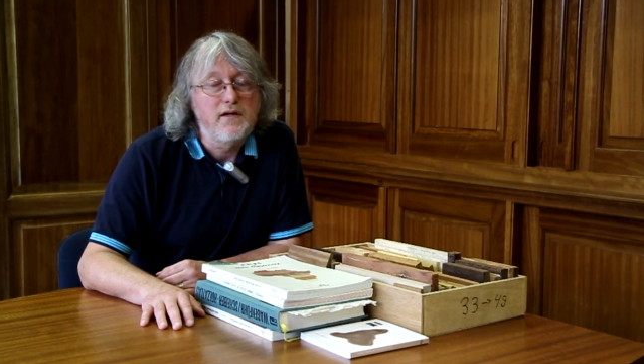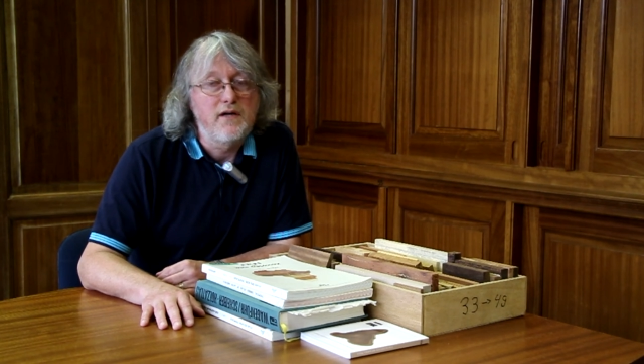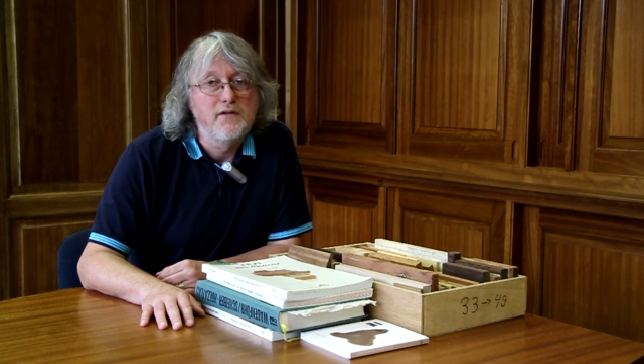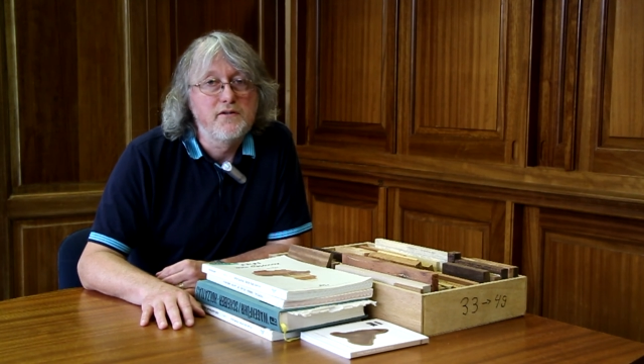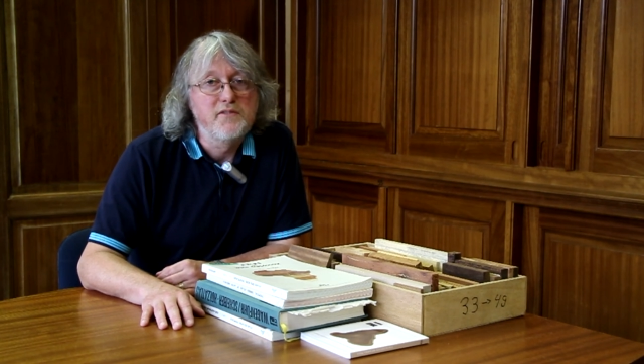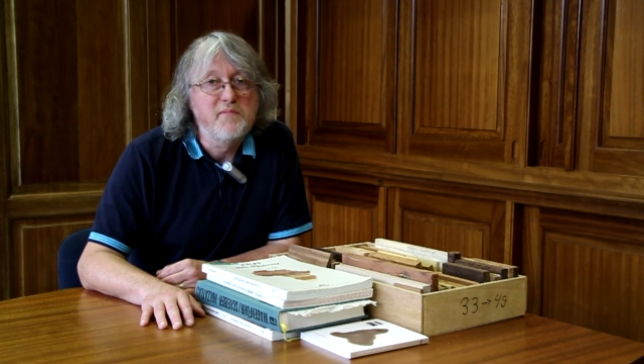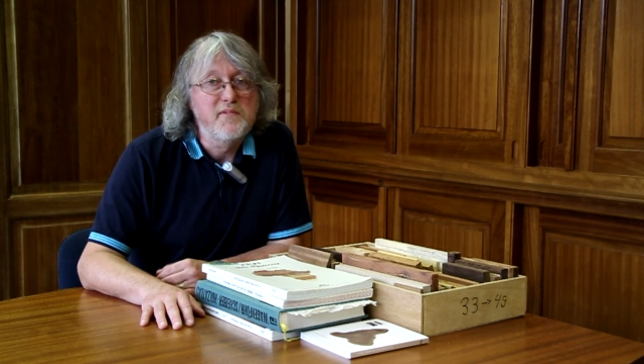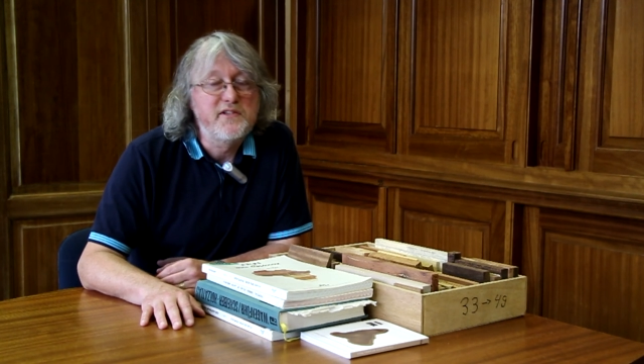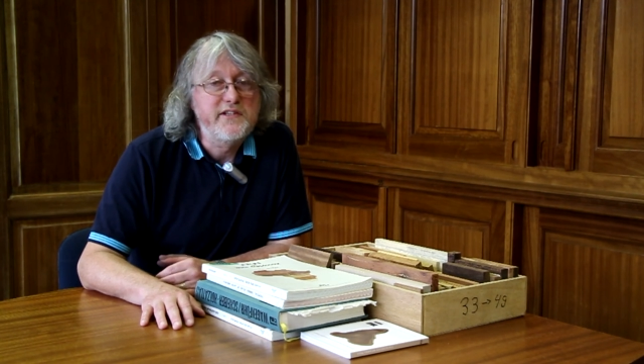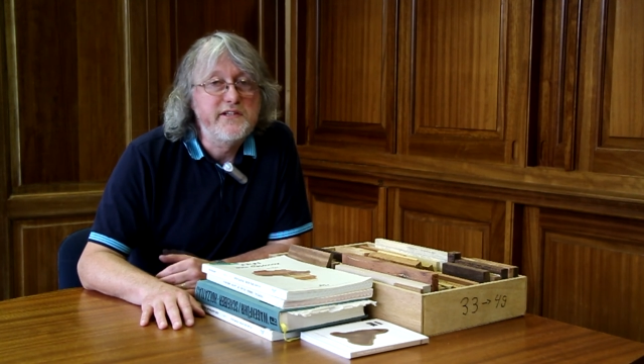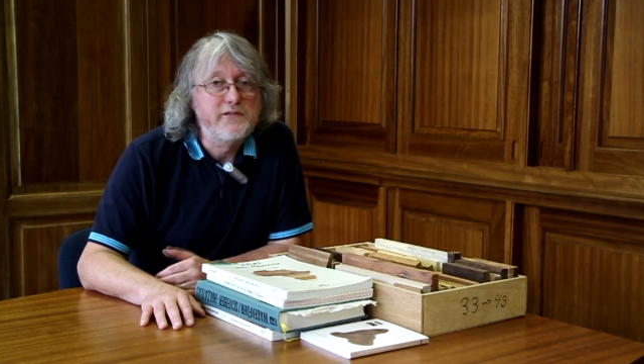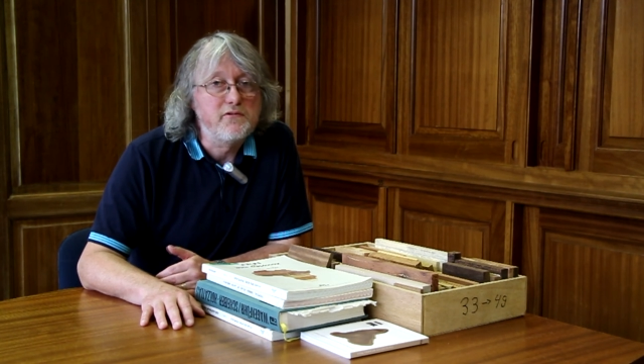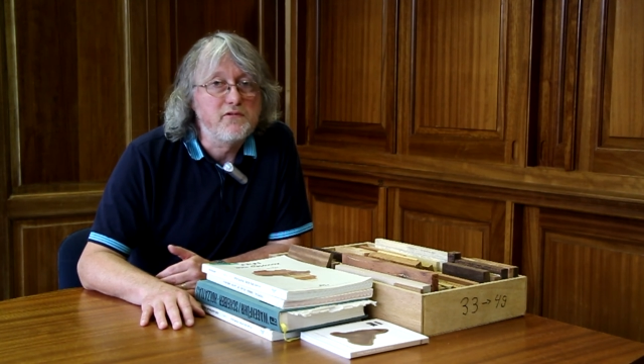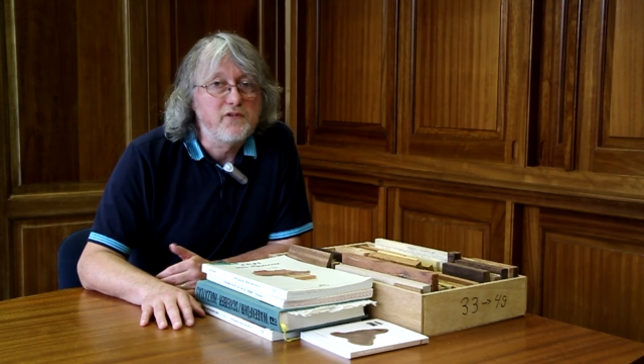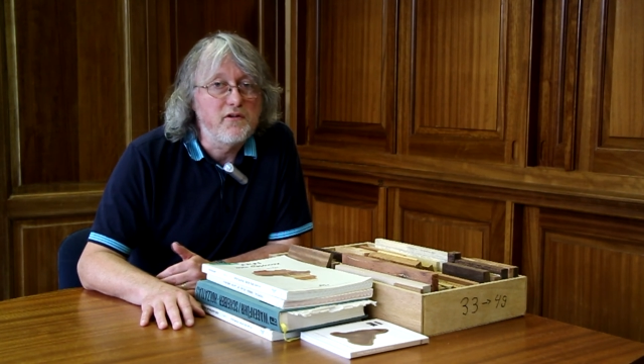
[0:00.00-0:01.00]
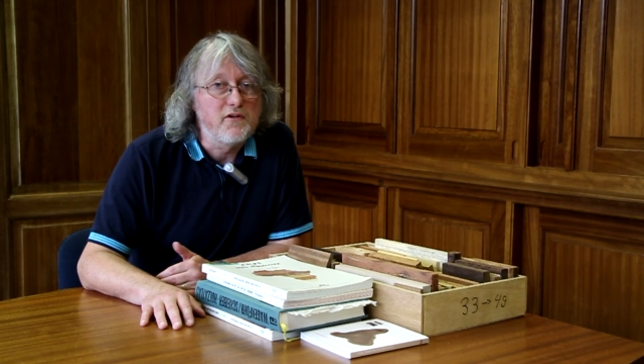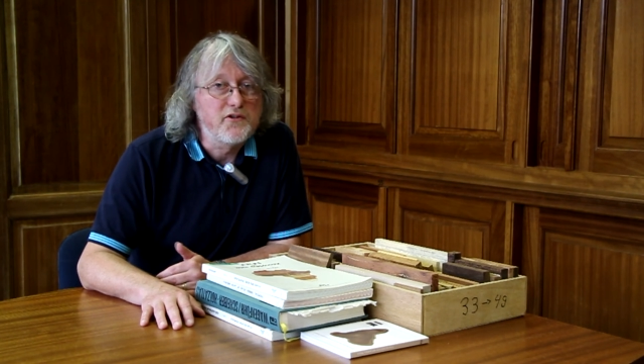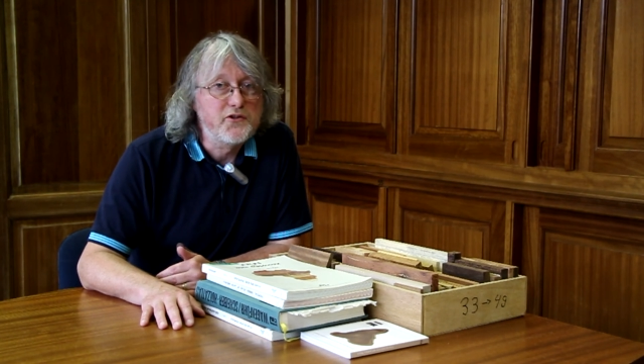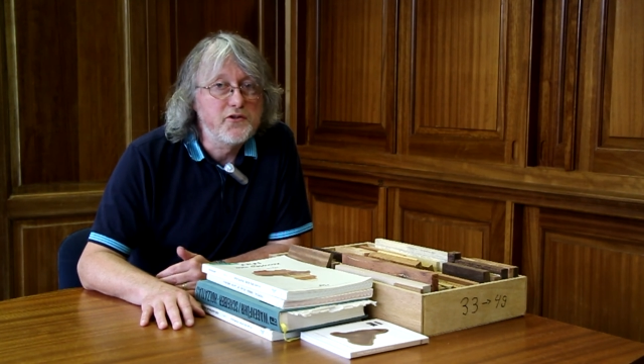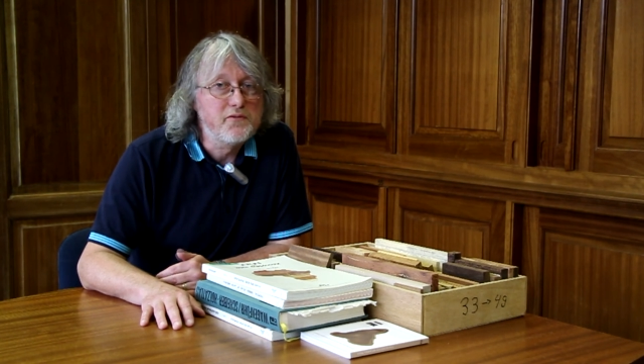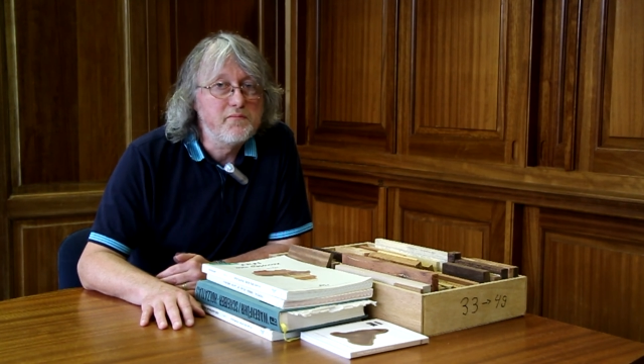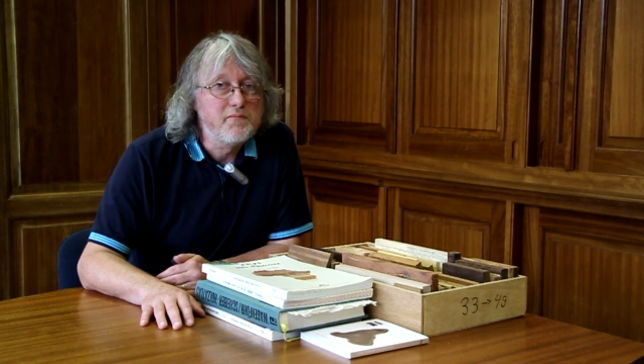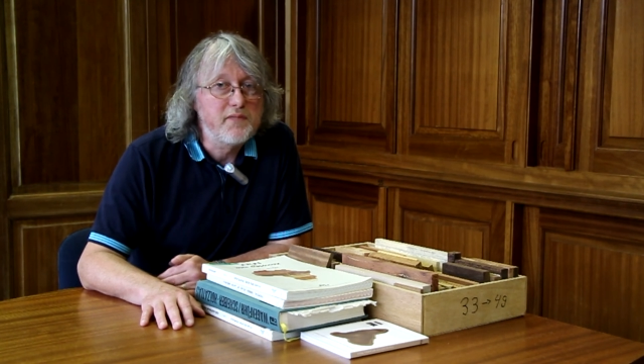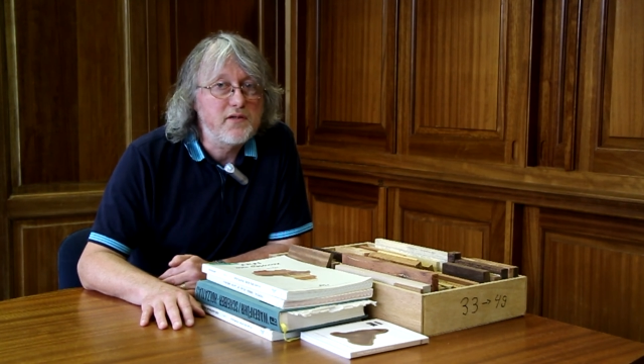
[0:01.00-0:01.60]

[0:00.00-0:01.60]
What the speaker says: on the material culture,